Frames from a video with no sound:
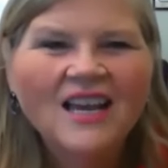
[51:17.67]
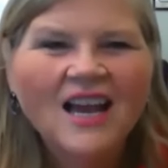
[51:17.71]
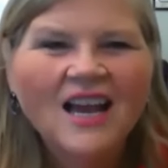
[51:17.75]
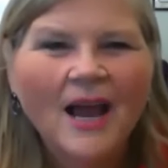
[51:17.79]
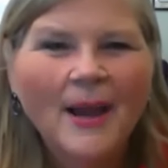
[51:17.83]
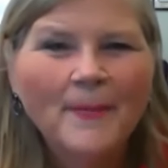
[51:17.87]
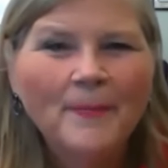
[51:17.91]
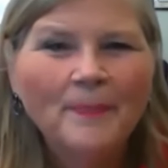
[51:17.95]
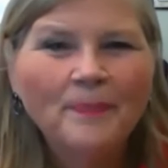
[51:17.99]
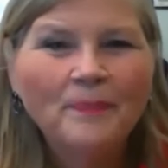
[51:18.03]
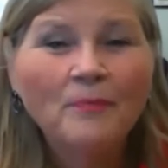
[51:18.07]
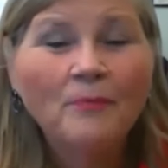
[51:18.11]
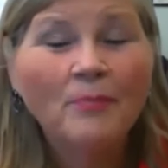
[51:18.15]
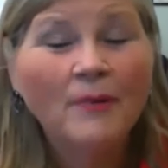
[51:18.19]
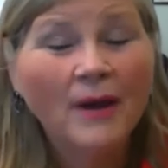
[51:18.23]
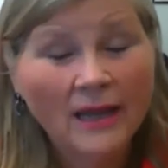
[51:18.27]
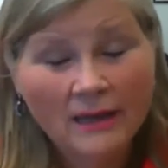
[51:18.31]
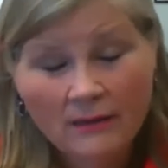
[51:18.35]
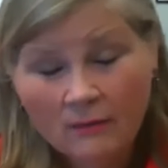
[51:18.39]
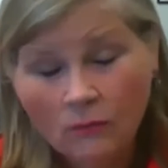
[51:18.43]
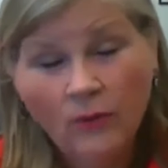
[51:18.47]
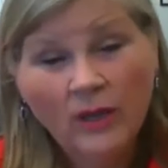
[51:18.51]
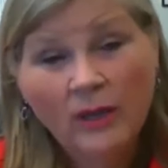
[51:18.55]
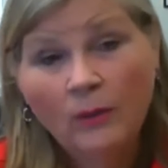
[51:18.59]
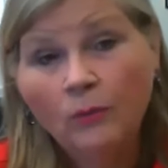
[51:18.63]
Um,
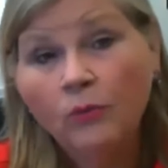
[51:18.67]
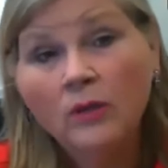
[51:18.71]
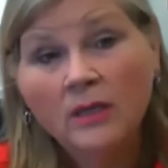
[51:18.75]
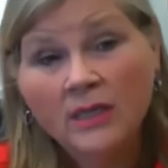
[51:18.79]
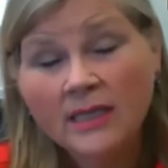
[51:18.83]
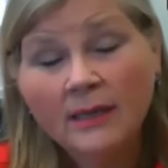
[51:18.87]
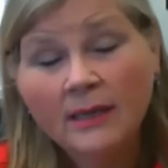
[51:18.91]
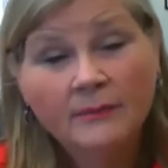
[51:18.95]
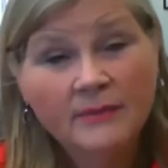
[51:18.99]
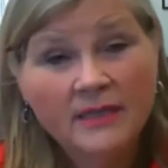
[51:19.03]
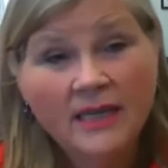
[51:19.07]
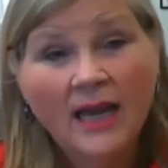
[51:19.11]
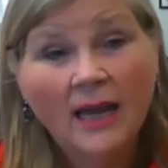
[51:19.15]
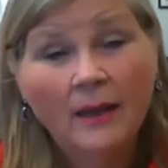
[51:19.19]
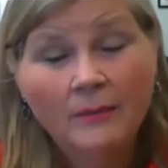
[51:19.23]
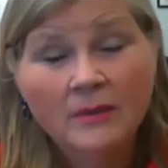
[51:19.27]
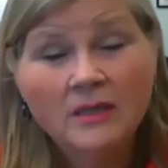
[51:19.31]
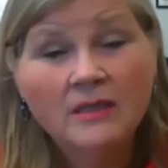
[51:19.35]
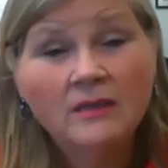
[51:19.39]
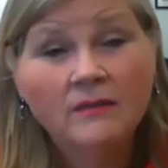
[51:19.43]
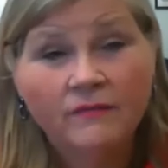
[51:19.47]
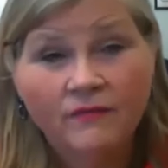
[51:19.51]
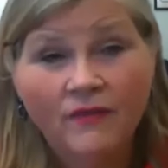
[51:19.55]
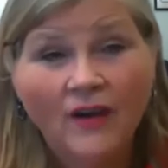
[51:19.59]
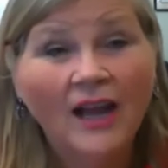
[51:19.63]
but we will
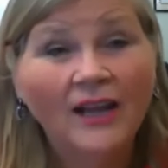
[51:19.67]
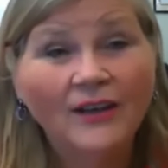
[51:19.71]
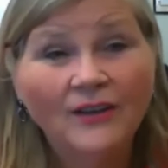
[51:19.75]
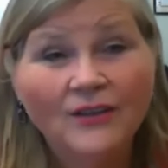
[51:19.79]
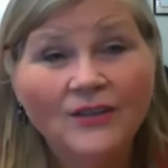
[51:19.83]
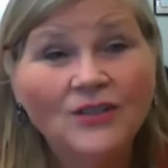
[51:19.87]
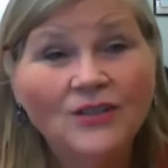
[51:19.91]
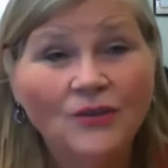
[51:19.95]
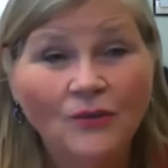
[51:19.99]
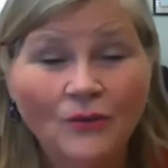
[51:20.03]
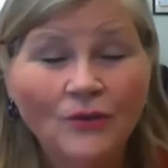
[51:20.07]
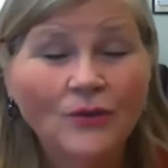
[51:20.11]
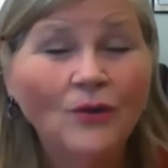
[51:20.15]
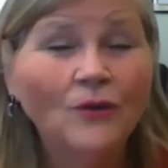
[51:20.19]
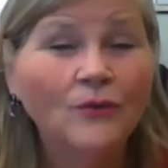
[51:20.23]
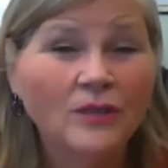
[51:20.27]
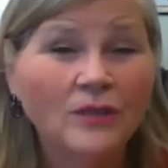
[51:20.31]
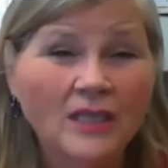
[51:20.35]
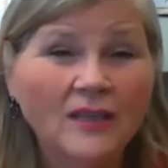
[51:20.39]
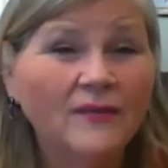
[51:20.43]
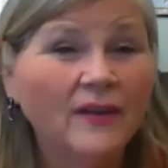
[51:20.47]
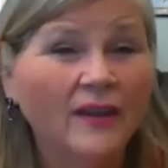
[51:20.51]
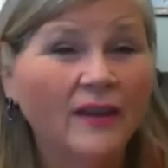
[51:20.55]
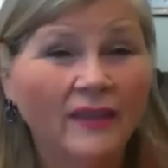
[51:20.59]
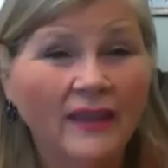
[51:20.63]
sometimes find a student who is
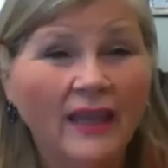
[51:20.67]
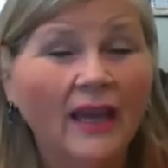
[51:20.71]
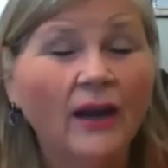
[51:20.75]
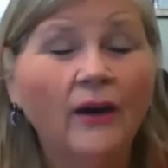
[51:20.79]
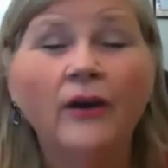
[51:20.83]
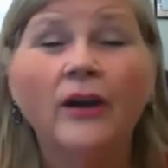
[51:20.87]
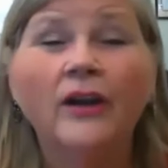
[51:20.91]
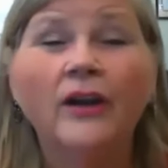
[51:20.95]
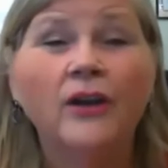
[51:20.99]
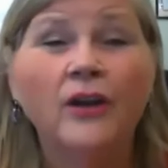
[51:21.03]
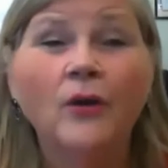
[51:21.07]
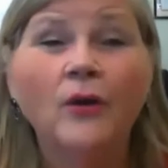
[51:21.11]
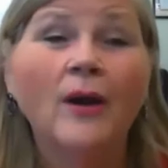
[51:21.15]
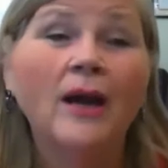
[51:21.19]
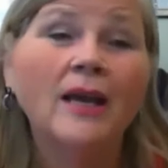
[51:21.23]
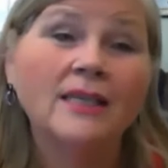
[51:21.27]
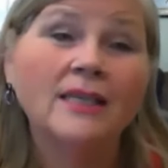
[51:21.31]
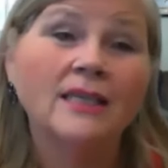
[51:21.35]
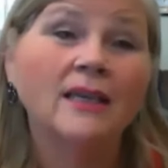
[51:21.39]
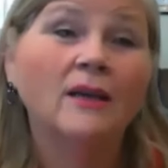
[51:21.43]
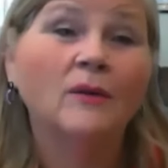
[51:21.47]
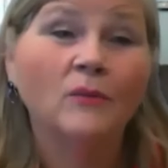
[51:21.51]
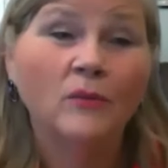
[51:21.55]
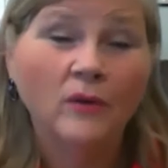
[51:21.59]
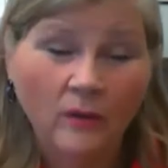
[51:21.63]
living in the area who
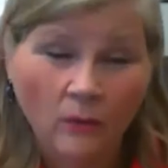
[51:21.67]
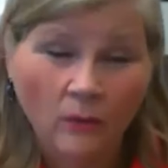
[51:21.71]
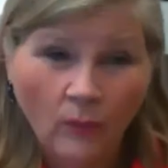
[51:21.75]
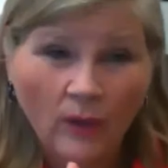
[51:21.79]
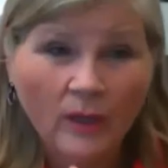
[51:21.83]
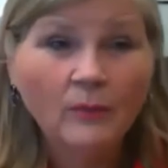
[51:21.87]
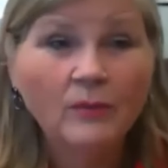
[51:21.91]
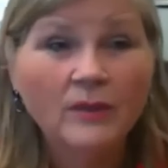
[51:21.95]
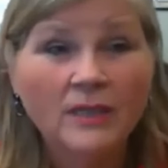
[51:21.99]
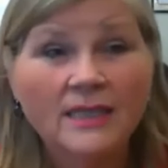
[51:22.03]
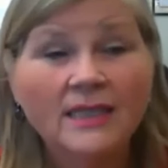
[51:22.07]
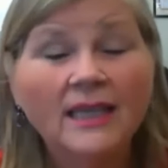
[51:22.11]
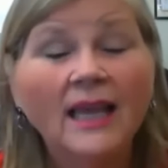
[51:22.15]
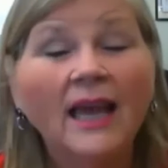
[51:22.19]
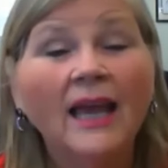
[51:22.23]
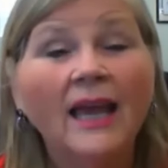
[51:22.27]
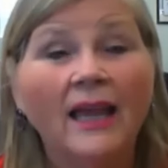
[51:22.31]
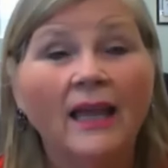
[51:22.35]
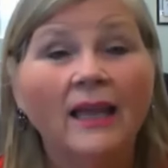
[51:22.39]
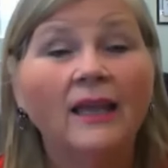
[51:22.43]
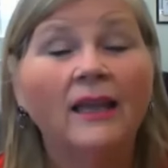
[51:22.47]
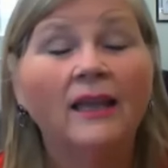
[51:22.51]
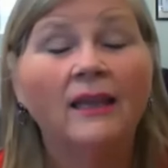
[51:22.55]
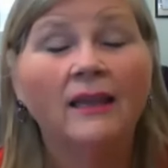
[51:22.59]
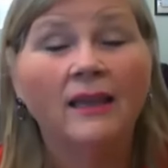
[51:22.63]
has it. And we will
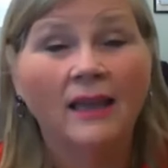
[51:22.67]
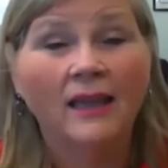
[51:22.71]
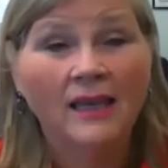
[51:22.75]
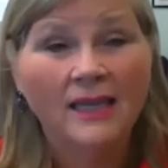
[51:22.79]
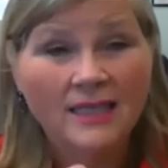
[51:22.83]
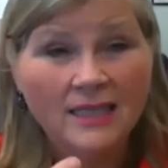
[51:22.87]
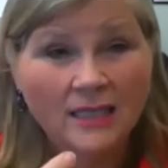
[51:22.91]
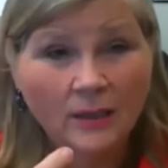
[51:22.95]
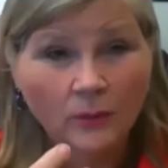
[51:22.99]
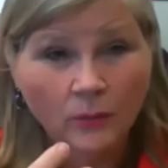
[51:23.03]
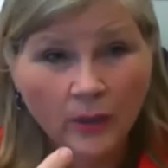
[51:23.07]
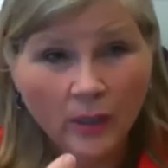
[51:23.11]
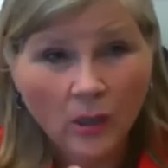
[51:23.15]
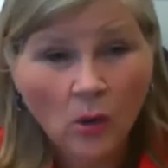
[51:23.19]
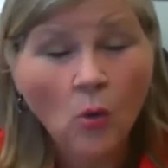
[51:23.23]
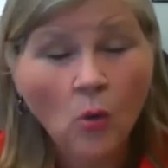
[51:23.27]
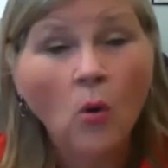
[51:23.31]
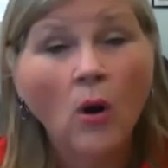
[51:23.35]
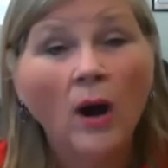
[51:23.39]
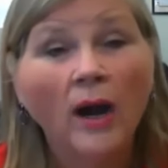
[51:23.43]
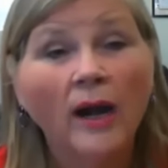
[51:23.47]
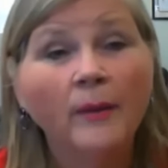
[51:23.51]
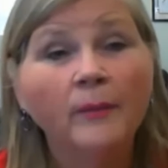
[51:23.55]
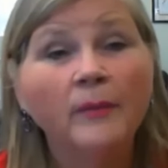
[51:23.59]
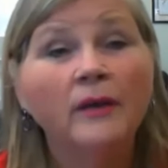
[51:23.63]
say it, it is a
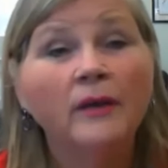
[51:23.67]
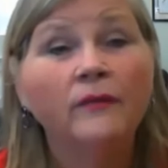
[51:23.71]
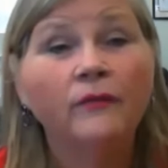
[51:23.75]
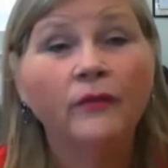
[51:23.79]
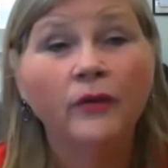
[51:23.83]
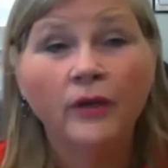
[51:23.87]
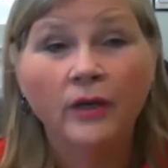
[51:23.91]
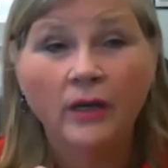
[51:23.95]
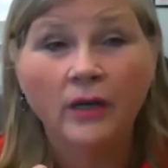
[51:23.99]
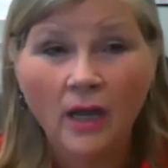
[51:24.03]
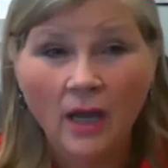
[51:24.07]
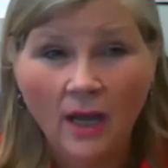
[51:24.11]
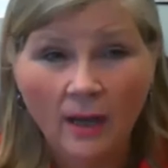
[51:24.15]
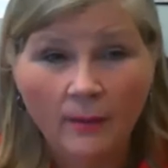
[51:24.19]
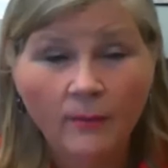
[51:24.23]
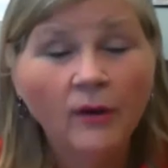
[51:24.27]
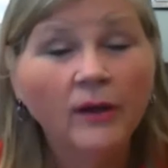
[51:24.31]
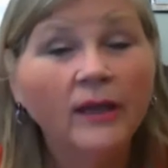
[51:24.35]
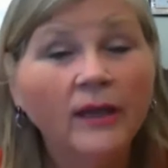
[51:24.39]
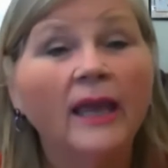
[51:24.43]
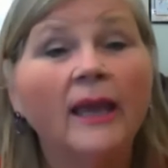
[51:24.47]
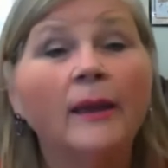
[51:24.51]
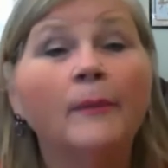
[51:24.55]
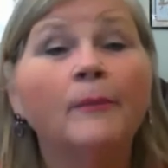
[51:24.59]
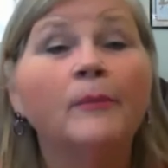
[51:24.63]
requirement for you to come
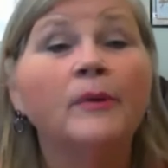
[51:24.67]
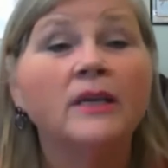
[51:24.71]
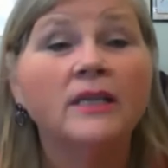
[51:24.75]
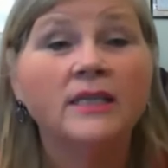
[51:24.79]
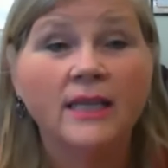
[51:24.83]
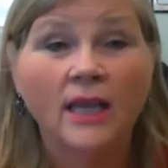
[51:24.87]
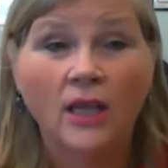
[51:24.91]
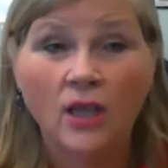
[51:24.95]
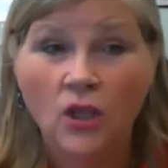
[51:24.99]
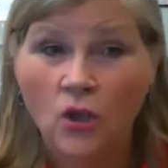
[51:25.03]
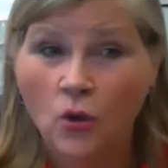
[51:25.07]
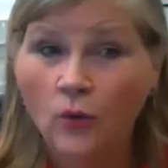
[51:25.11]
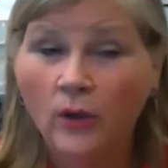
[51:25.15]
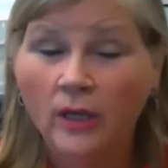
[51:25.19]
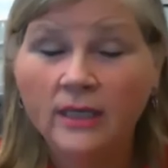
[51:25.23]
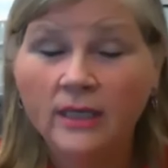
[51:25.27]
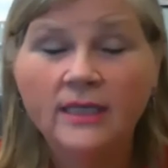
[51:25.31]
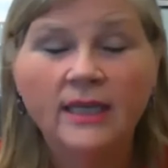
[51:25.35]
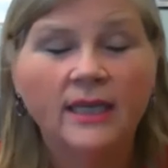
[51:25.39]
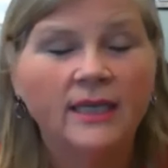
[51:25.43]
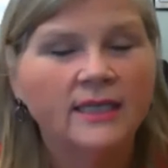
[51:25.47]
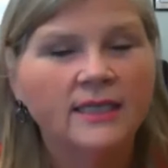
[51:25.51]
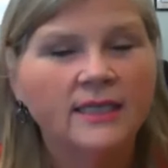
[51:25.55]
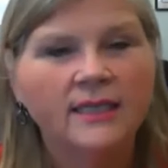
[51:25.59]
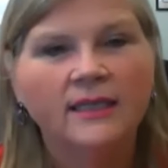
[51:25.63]
on campus that you get
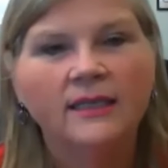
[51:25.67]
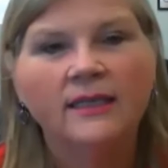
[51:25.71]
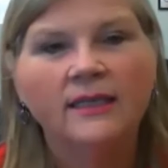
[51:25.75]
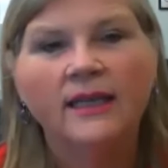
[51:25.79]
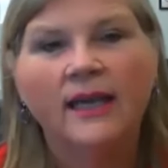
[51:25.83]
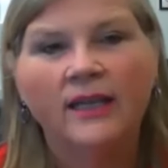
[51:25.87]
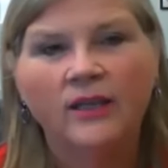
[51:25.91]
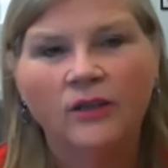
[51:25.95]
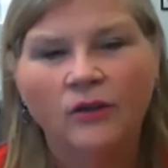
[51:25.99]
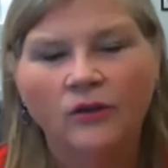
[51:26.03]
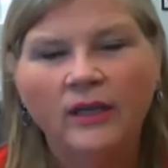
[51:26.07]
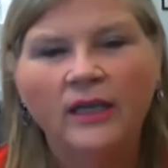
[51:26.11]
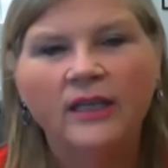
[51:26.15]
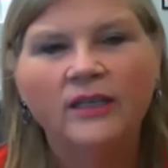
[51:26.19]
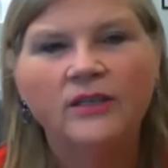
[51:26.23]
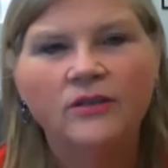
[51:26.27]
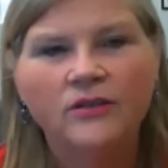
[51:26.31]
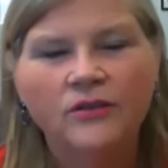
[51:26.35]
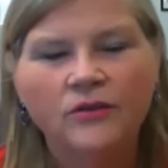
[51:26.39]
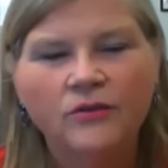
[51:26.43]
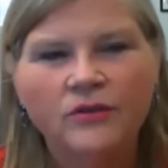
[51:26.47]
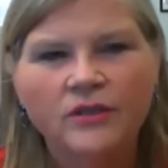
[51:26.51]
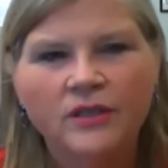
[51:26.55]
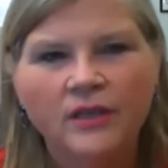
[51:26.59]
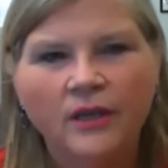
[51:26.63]
tested and you need to
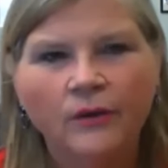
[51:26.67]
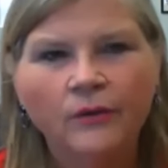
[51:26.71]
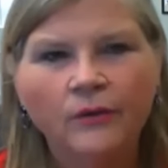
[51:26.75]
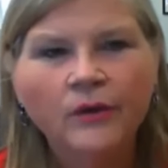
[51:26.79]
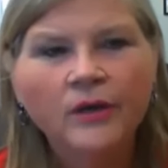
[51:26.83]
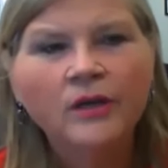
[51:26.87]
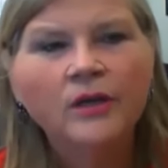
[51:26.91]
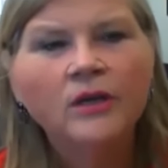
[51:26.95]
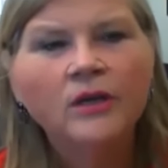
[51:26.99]
do so.